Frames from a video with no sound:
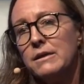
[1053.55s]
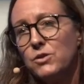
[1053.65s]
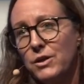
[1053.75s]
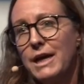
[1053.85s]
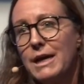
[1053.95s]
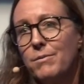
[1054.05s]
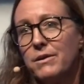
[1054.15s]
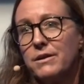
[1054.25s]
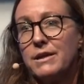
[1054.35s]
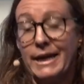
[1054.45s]
to enable
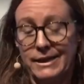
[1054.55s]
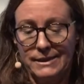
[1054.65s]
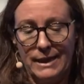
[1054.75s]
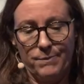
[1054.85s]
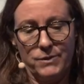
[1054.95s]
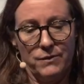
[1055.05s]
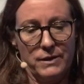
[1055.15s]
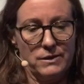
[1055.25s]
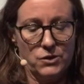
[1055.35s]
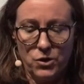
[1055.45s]
the next steps on
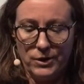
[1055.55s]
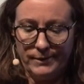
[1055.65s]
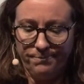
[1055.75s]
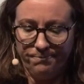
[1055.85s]
this journey.